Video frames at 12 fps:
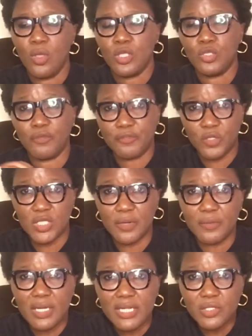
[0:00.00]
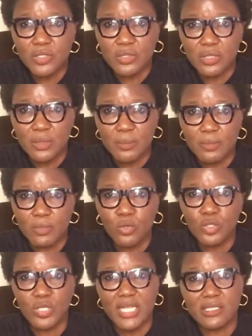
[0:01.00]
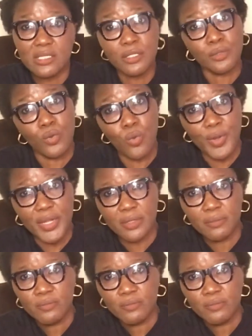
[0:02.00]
your future relationship, because you are still growing,